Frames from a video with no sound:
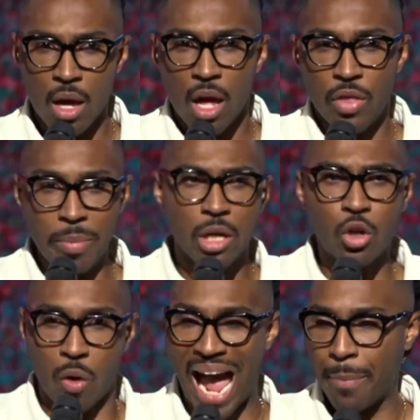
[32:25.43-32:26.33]
The
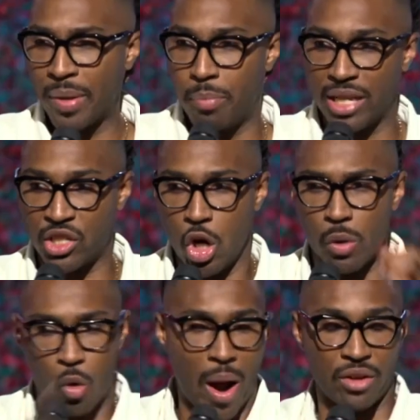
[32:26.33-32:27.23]
miracle happened, but it still
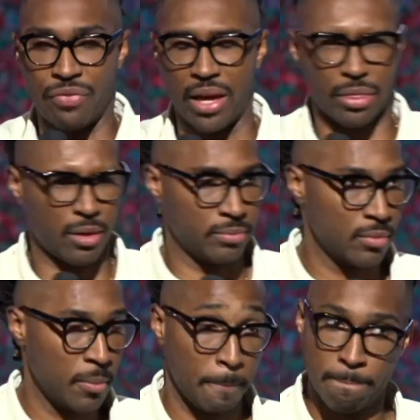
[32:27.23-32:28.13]
required faith.
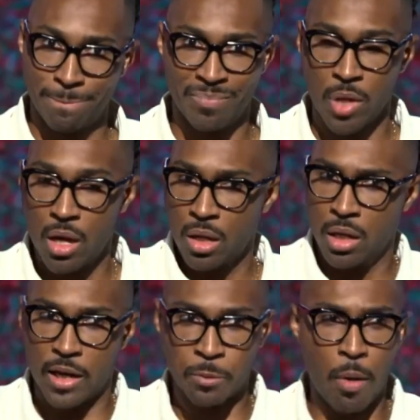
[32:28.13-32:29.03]

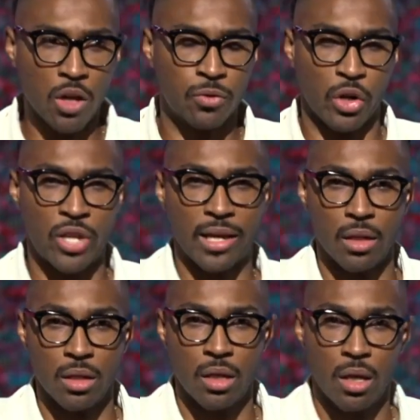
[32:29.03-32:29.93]
Let's pause for a second.
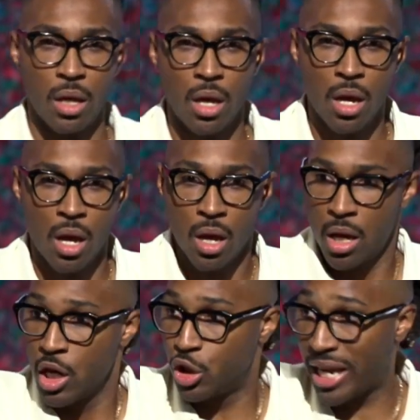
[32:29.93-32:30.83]

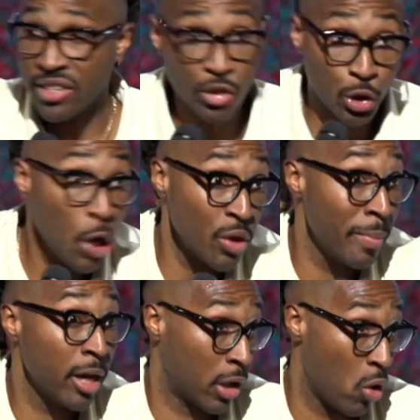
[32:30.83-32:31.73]
Jesus will do the
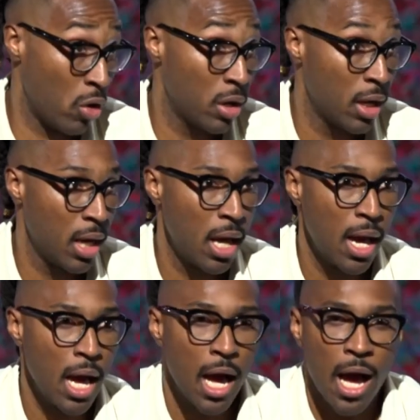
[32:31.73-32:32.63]
miracle,
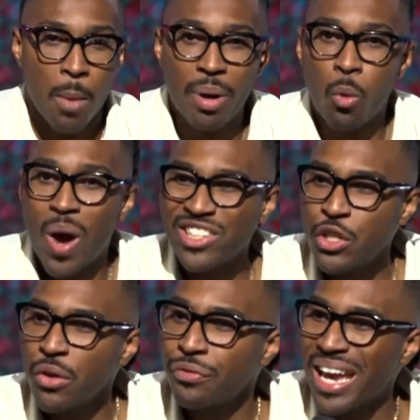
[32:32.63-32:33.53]
but what's
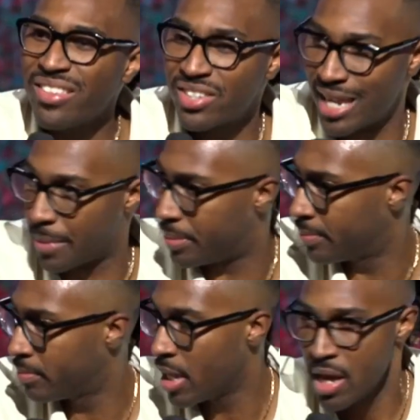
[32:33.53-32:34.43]
your faith step?
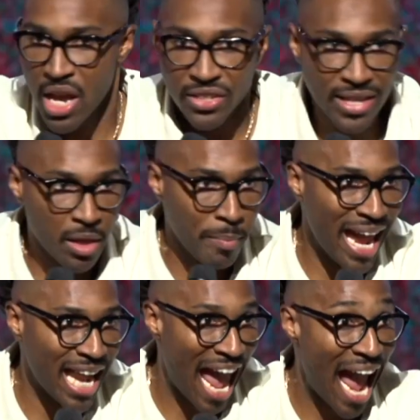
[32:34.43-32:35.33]
See, the
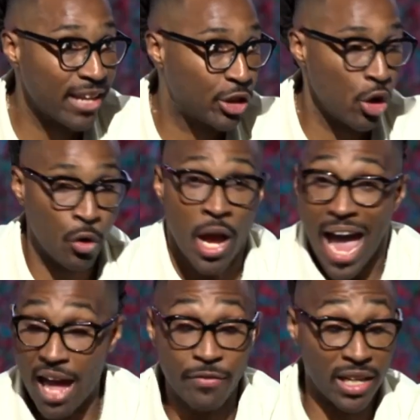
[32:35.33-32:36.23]
man had to
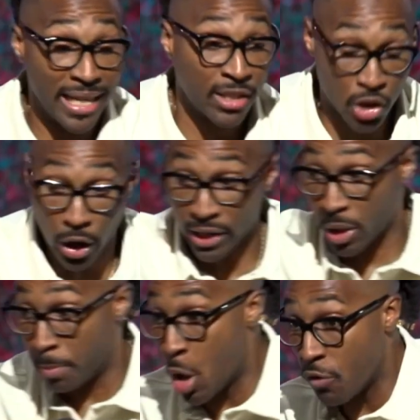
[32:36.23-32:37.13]
have at least started to
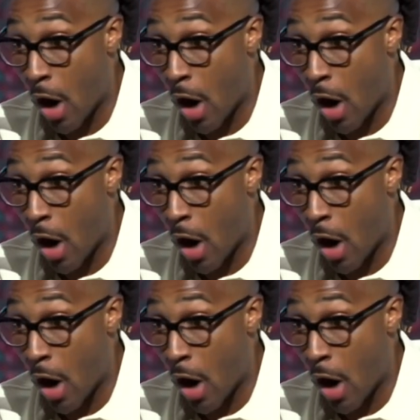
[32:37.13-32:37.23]
move